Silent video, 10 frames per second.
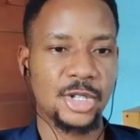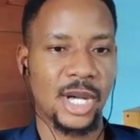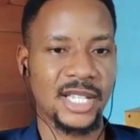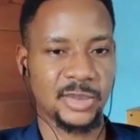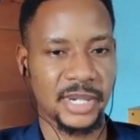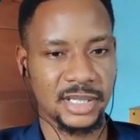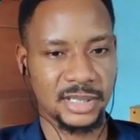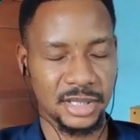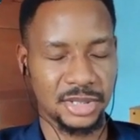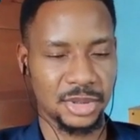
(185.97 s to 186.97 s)
your aspect
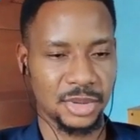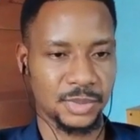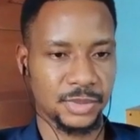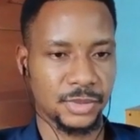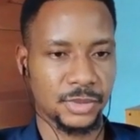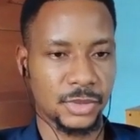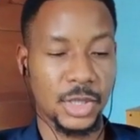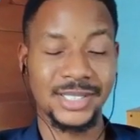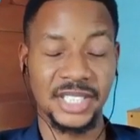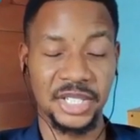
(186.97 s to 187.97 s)
ratio
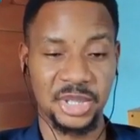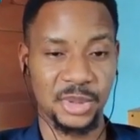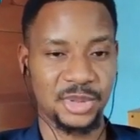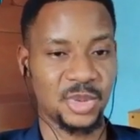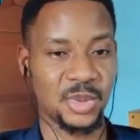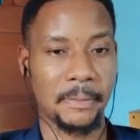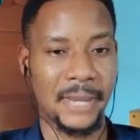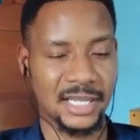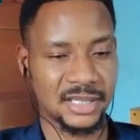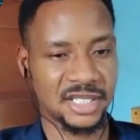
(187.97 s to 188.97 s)
to
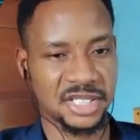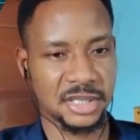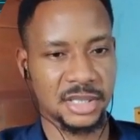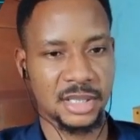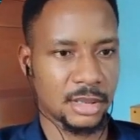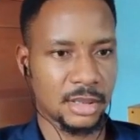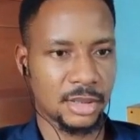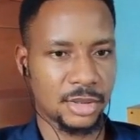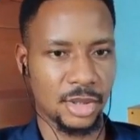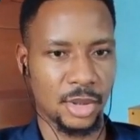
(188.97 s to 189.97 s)
match
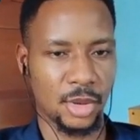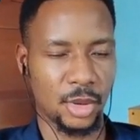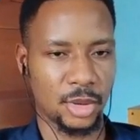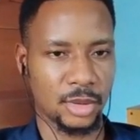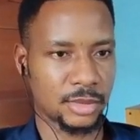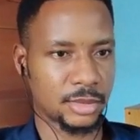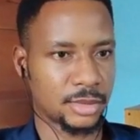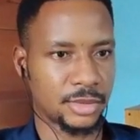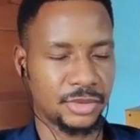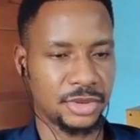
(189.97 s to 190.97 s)
your
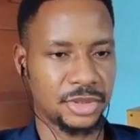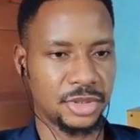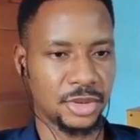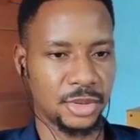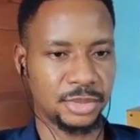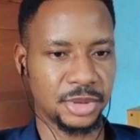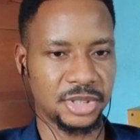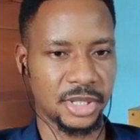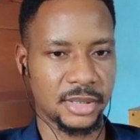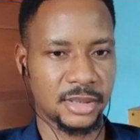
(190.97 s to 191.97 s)
video
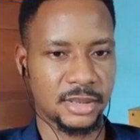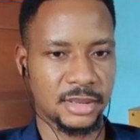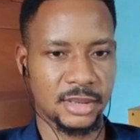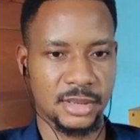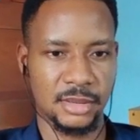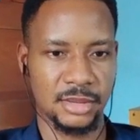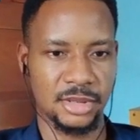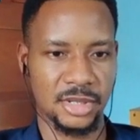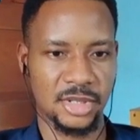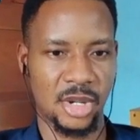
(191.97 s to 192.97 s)
project, you
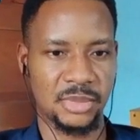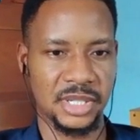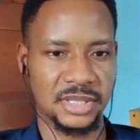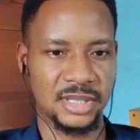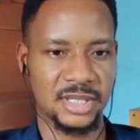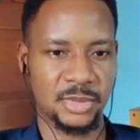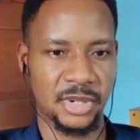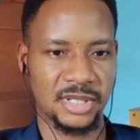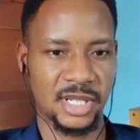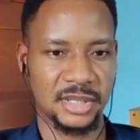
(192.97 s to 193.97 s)
just come here. You see this
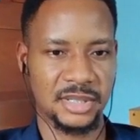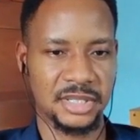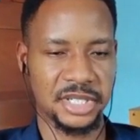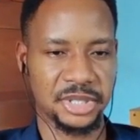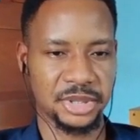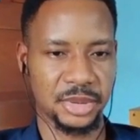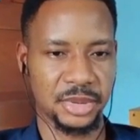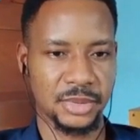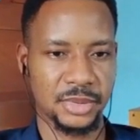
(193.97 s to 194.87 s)
point that you see ratio.